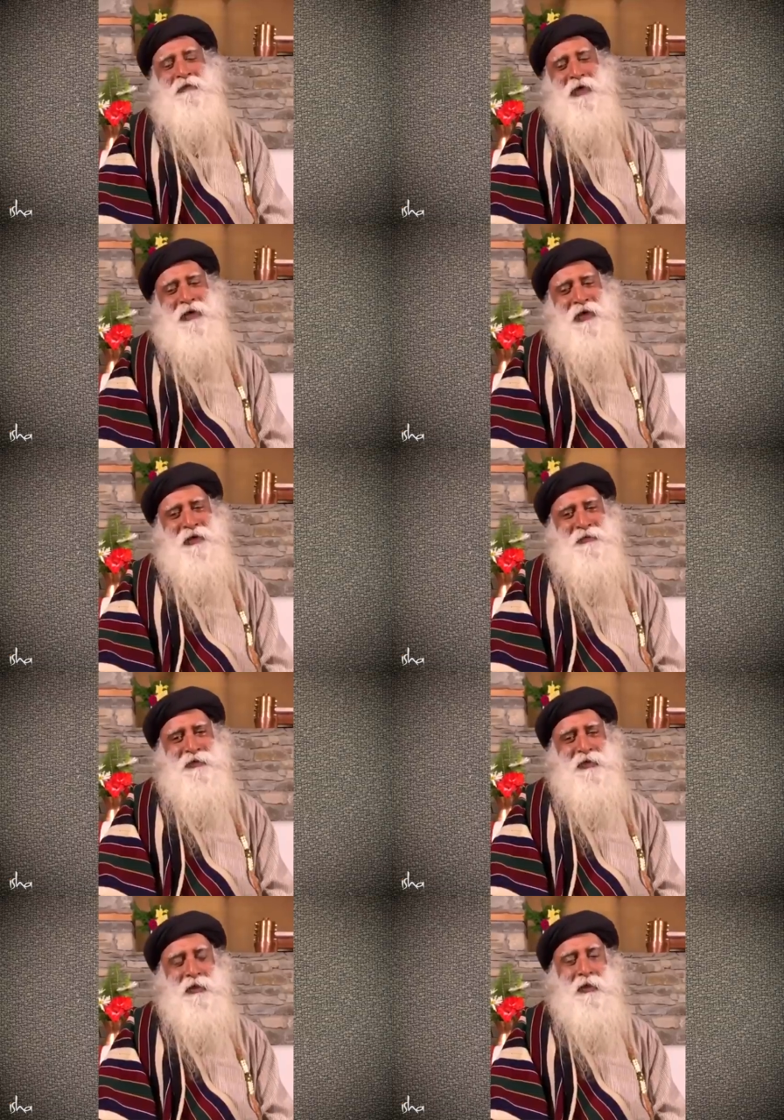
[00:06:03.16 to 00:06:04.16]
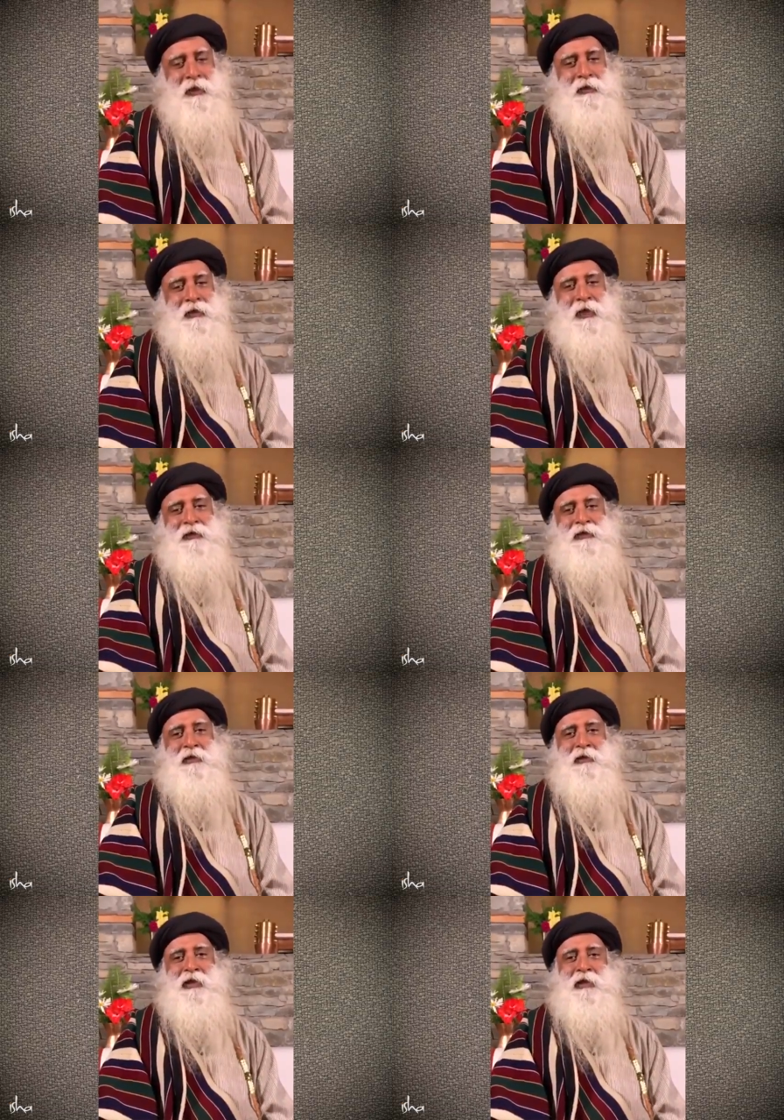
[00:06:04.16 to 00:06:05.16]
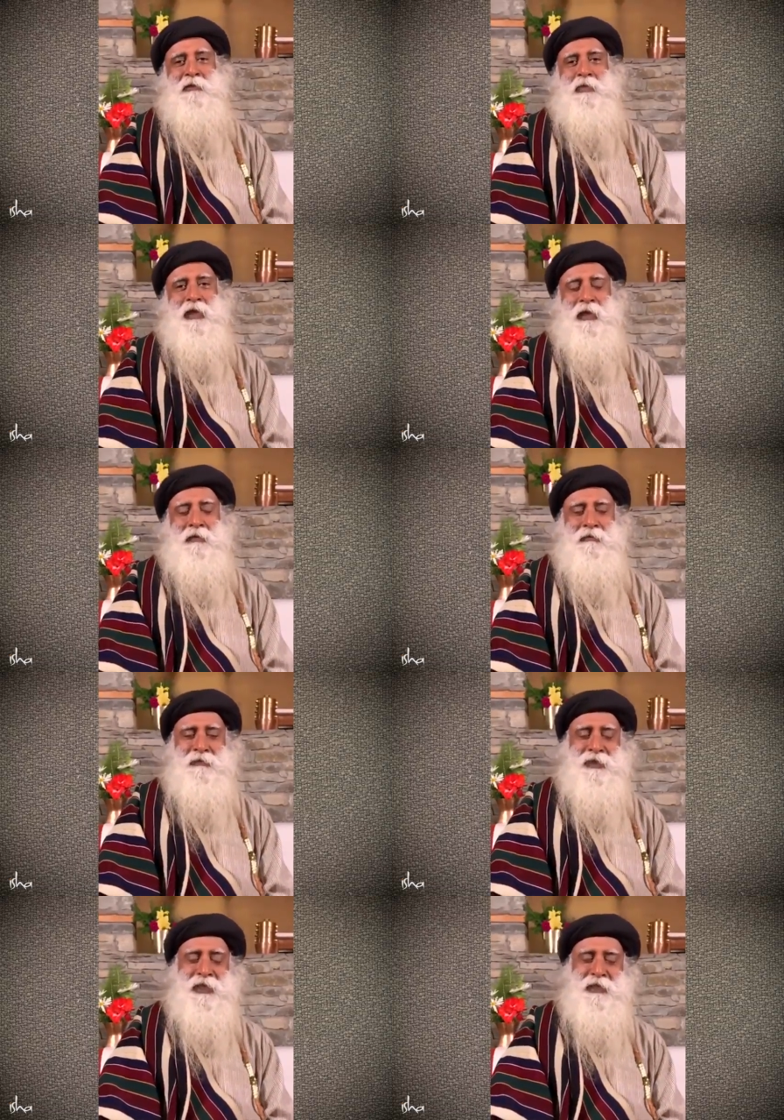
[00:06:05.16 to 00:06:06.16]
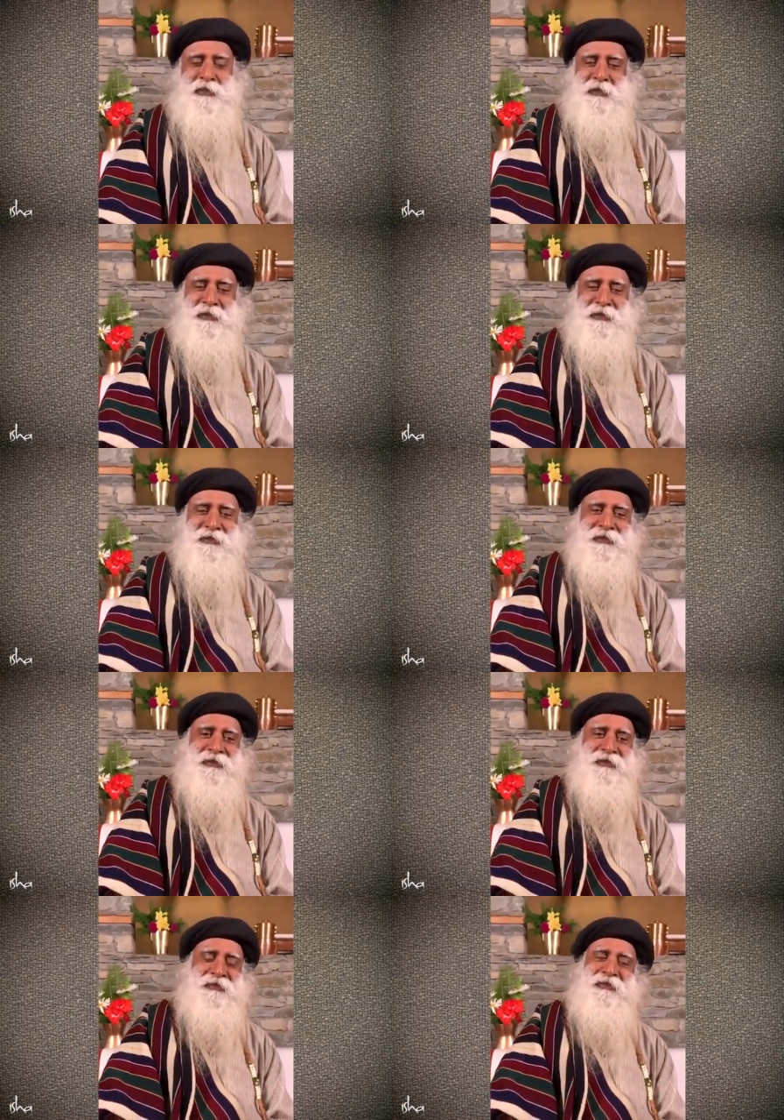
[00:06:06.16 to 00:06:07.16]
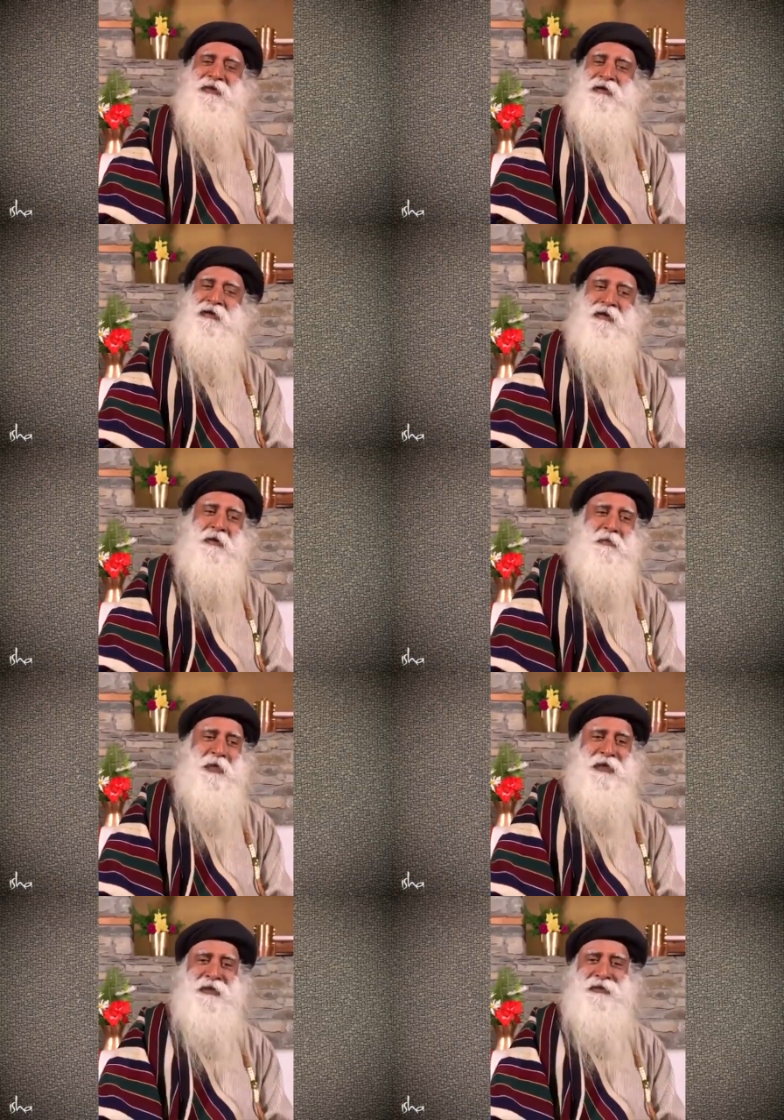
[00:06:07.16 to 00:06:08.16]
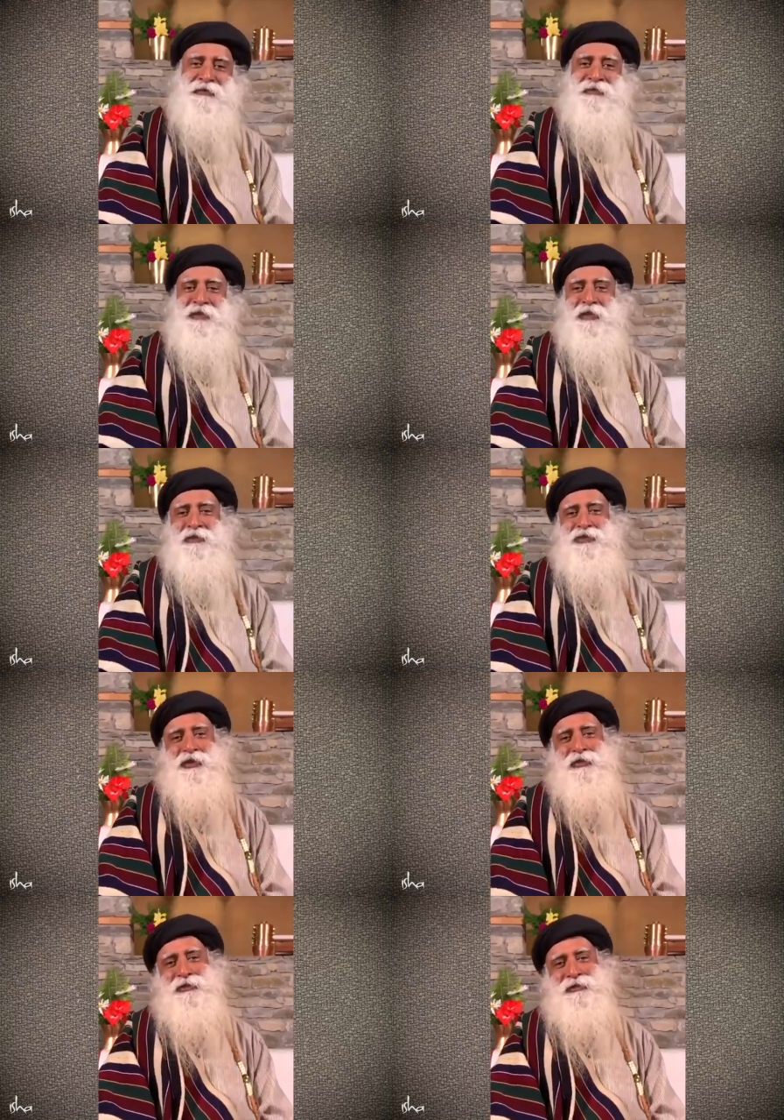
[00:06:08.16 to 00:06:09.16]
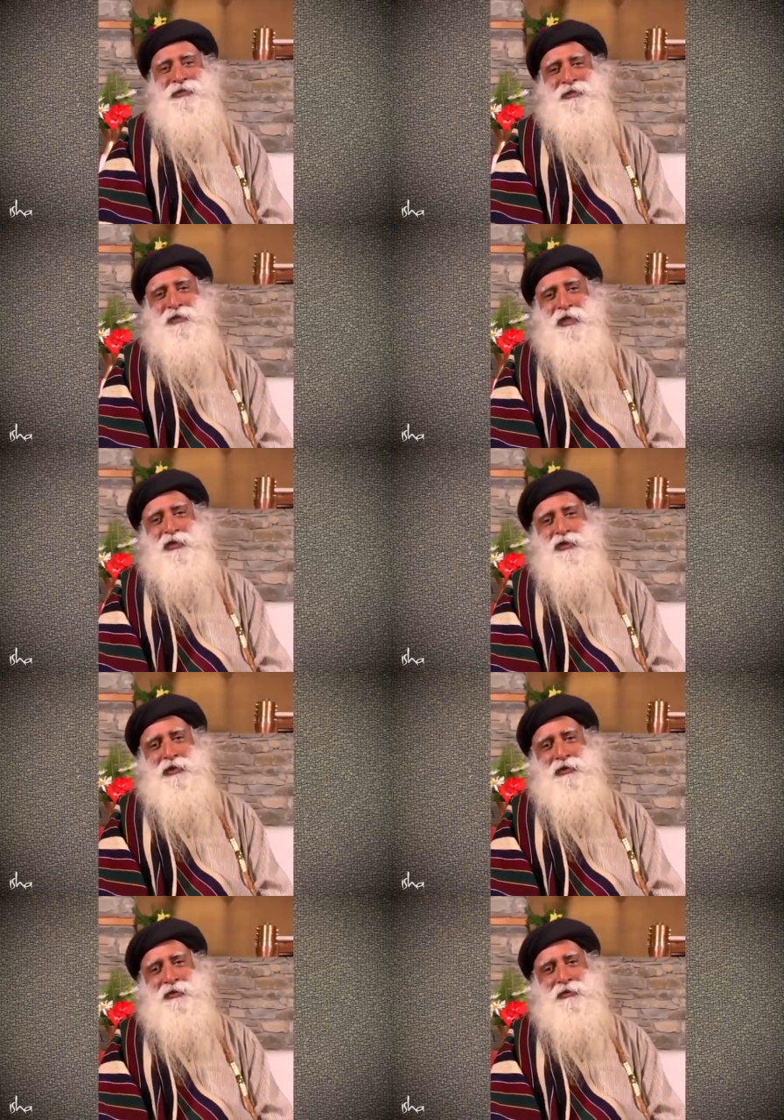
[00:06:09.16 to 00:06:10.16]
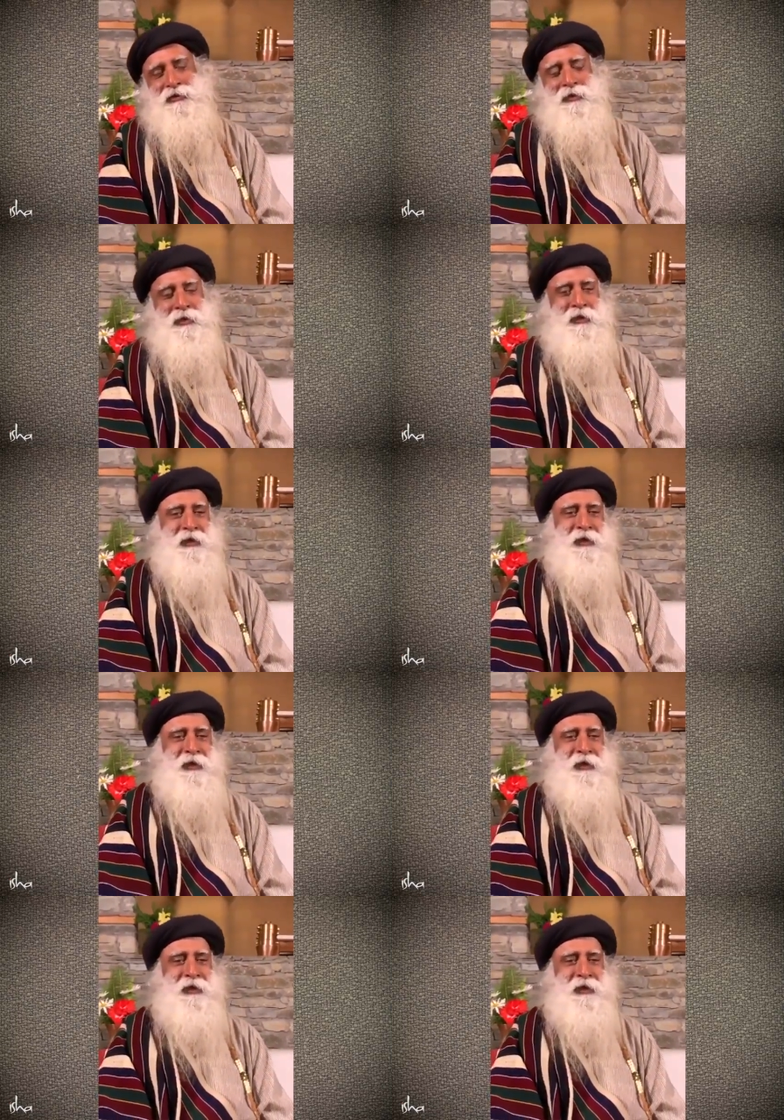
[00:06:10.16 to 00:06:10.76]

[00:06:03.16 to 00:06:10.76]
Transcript: in one house. Then slowly it became just uh, parents and children and grandchildren.